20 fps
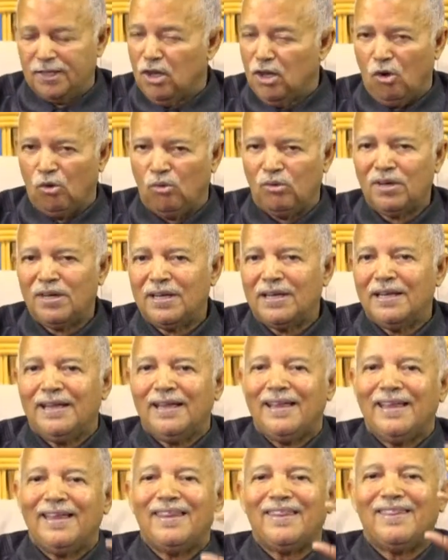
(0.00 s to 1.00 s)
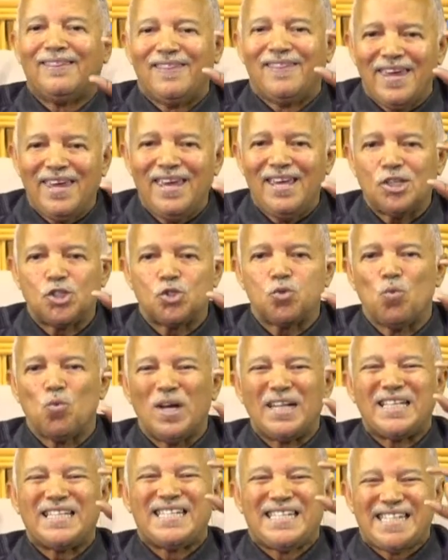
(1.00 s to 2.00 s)
No, these
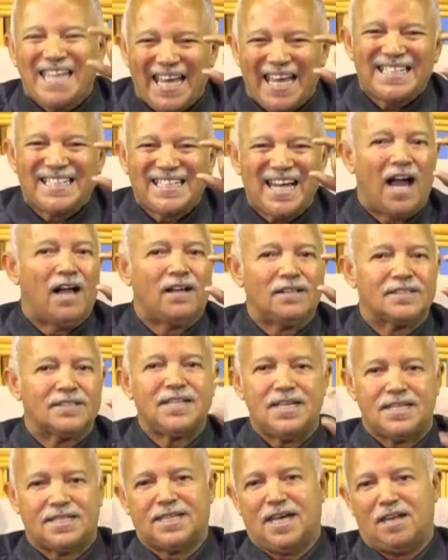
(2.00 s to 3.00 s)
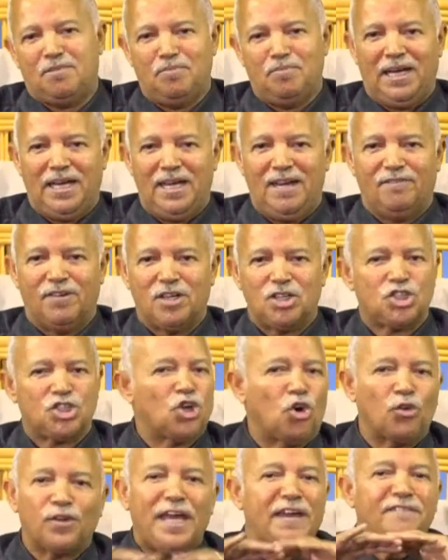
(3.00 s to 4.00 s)
were Gentile descent believers.
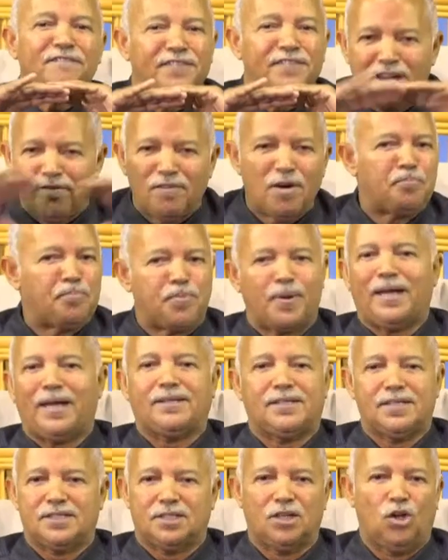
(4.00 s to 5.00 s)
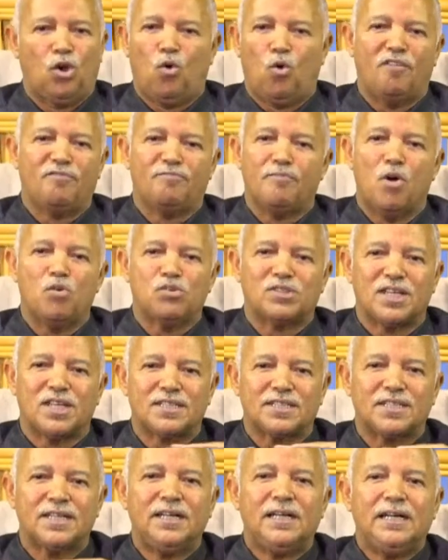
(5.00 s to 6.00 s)
So they've never practiced the law of
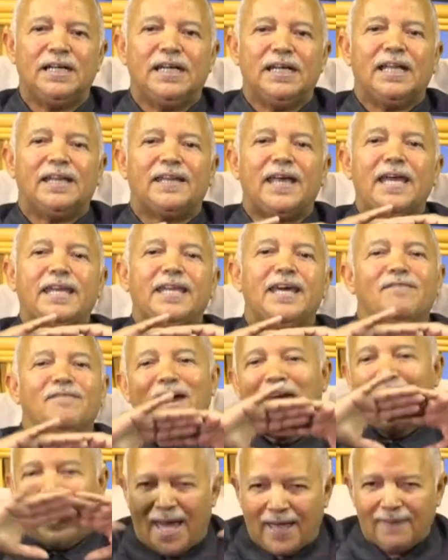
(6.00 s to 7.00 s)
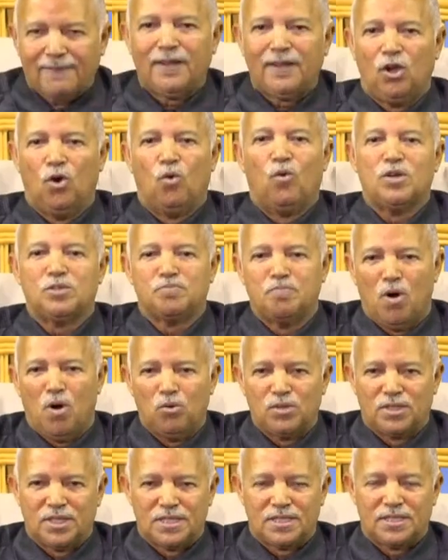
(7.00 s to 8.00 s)
Moses. They never had the law of
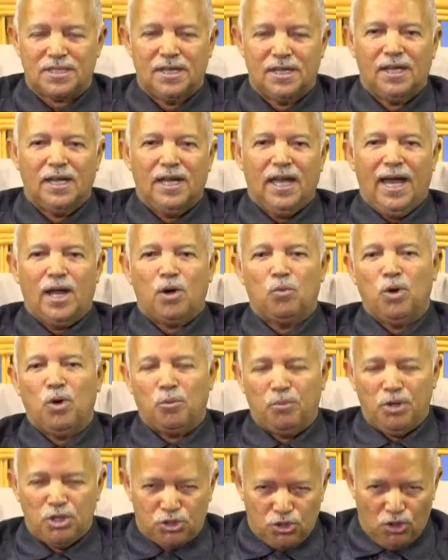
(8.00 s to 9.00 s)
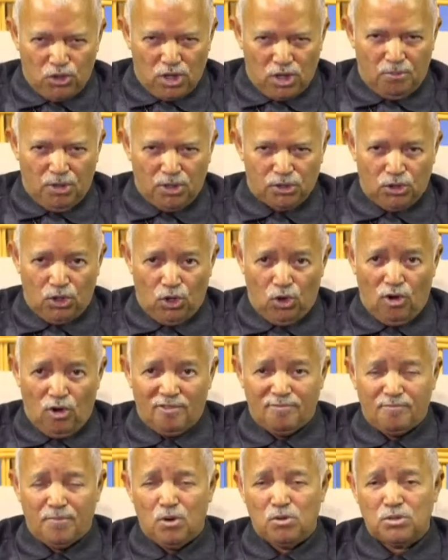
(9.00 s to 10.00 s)
Moses. And when we talk about the law
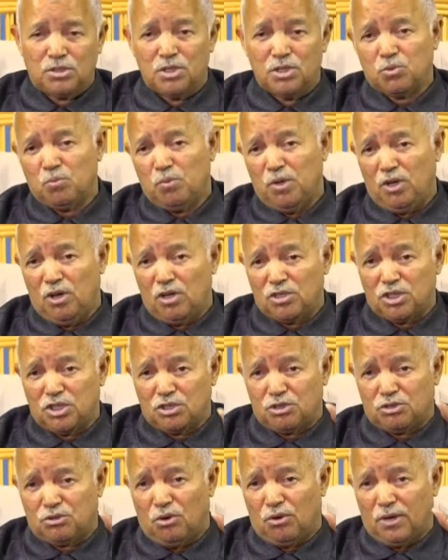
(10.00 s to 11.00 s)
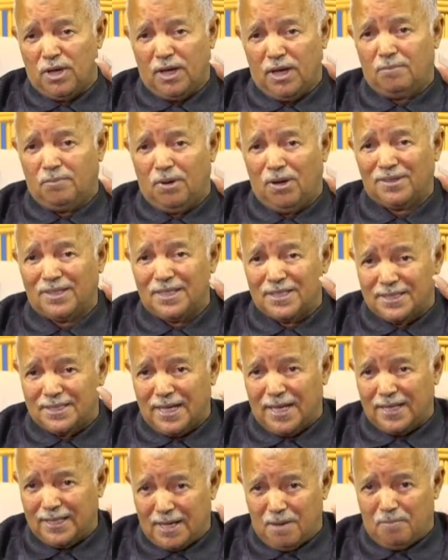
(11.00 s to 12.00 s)
of Moses, we're not just talking about the
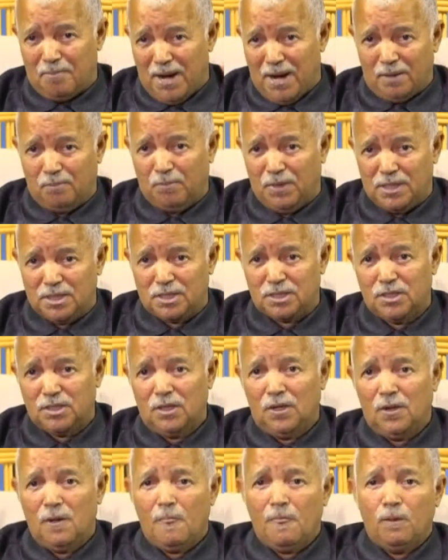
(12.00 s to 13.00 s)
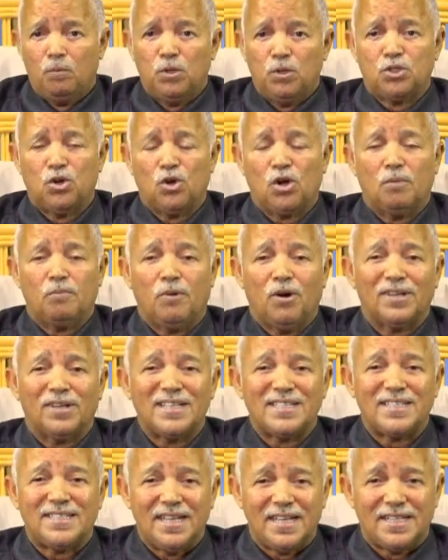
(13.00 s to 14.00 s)
Ten Commandments. We talk about
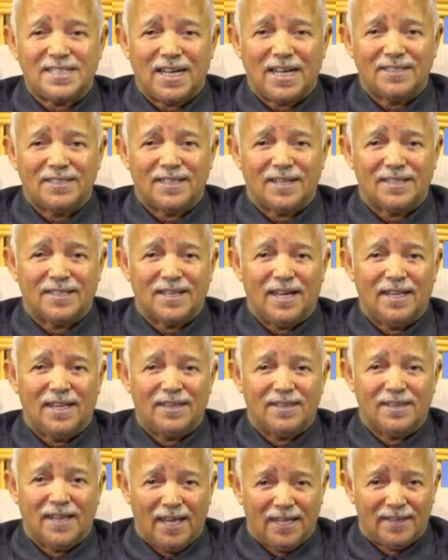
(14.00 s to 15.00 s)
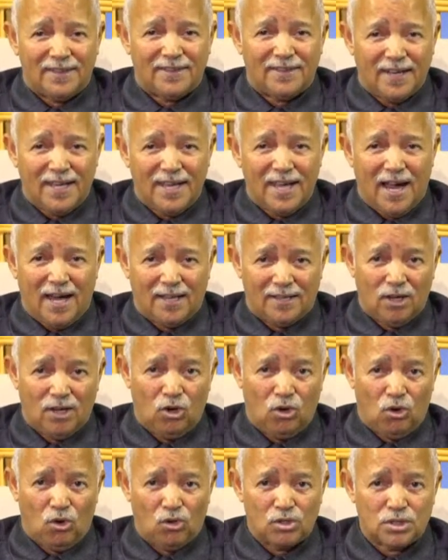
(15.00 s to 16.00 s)
the 603 other
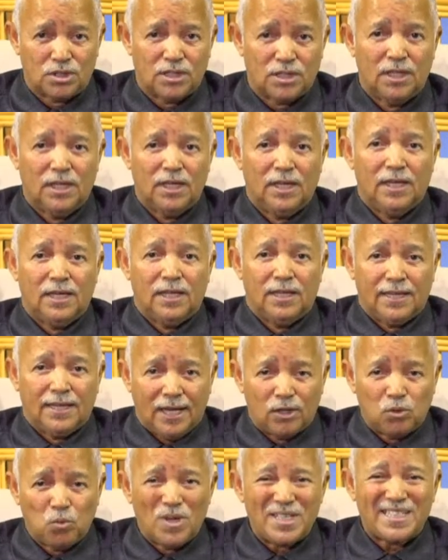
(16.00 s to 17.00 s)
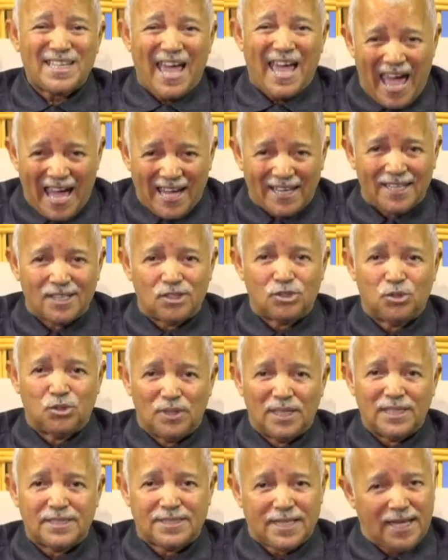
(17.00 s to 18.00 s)
laws that was added to
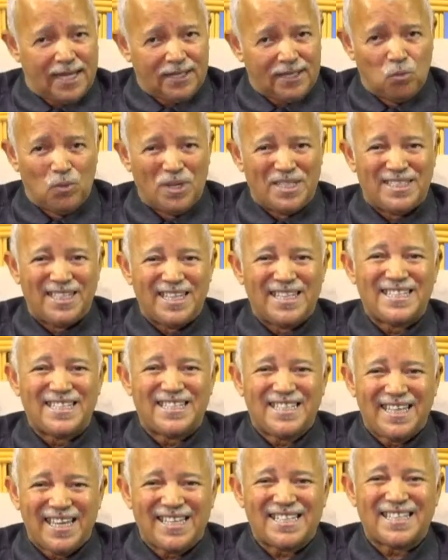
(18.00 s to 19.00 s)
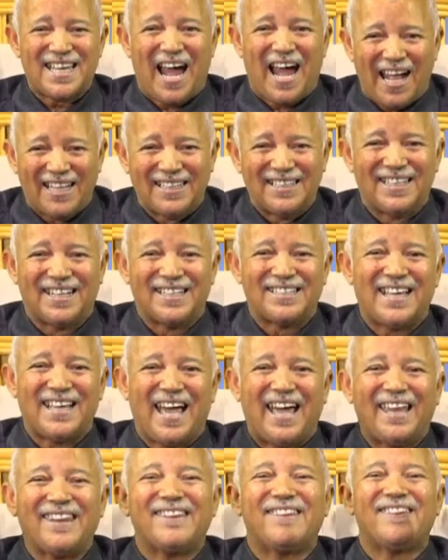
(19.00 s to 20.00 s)
the 10, which is
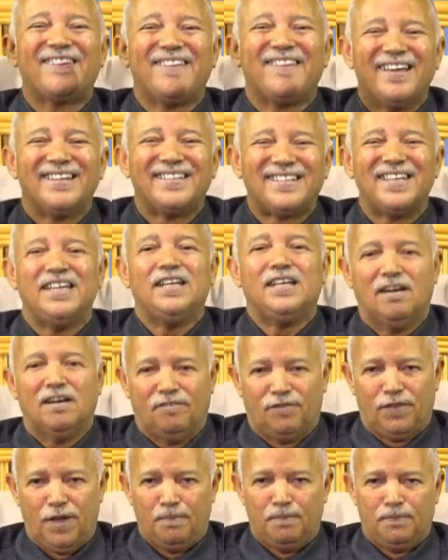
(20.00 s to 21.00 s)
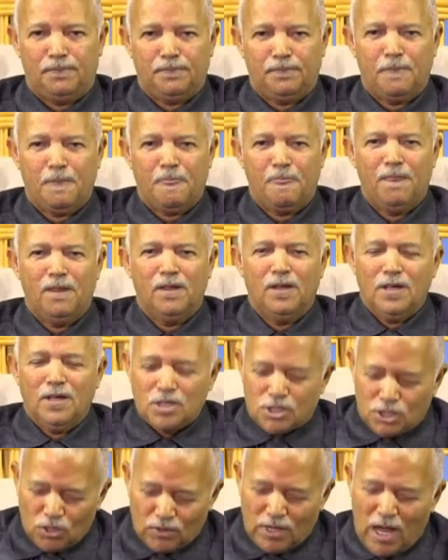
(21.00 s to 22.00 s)
613 of them.
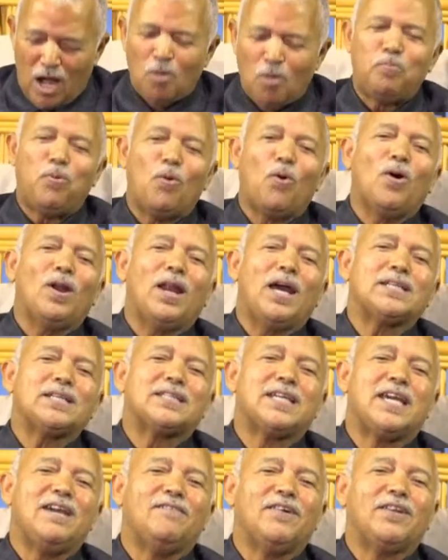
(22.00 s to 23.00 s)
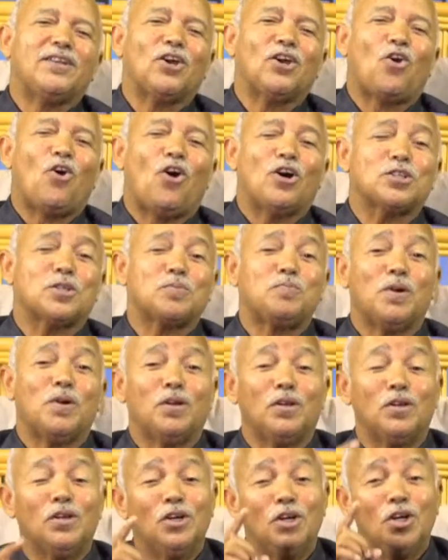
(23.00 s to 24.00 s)
So now Paul has given the
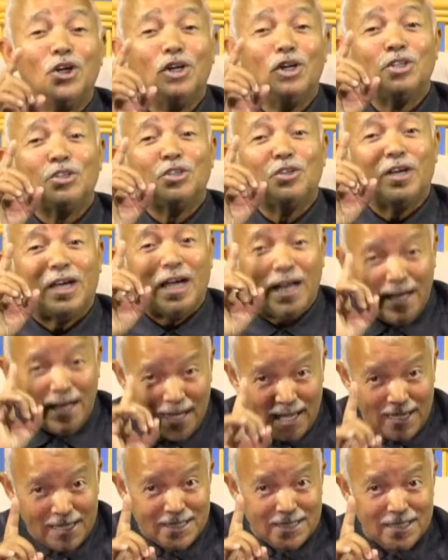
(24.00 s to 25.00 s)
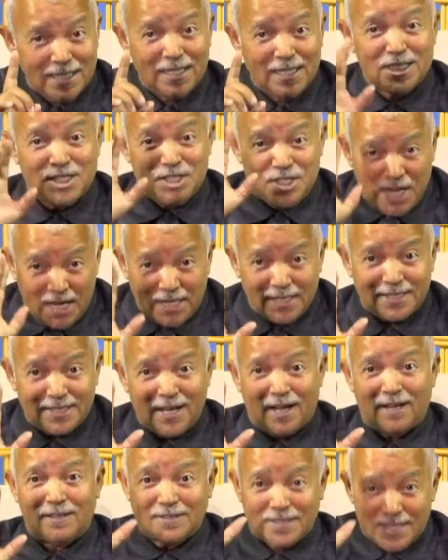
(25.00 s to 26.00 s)
gospel to the Galatia
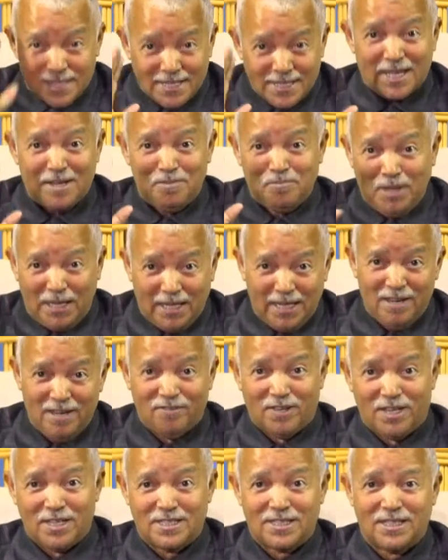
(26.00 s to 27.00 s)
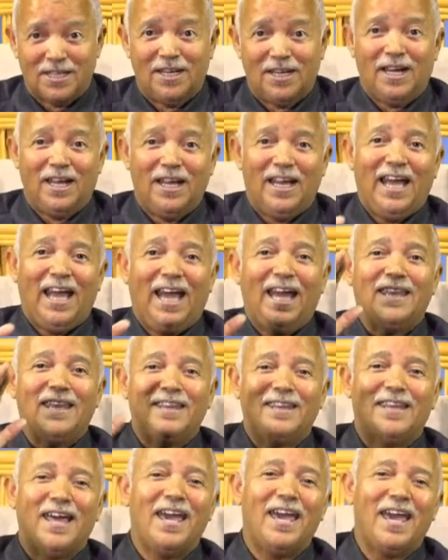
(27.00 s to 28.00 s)
Gentile descent believers
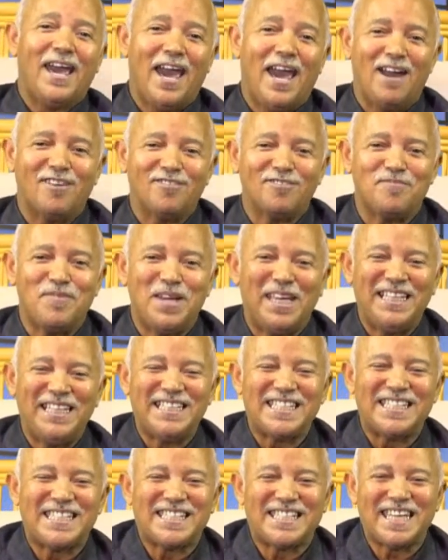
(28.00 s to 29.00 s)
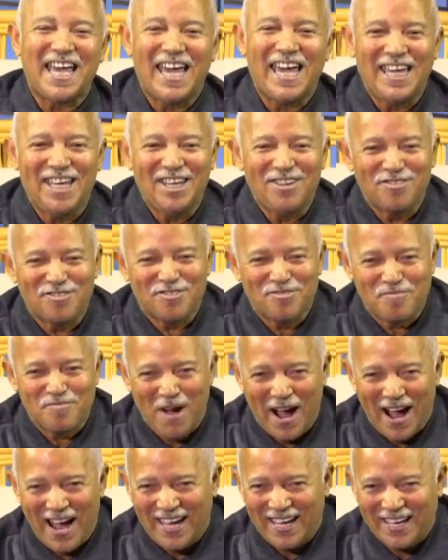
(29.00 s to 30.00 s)
and they have been saved
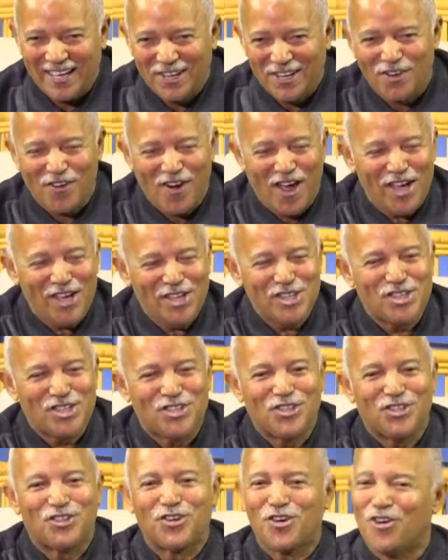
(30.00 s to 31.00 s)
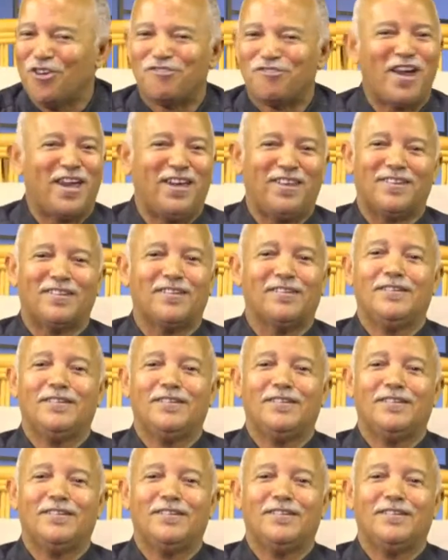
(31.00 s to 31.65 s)
by grace through faith.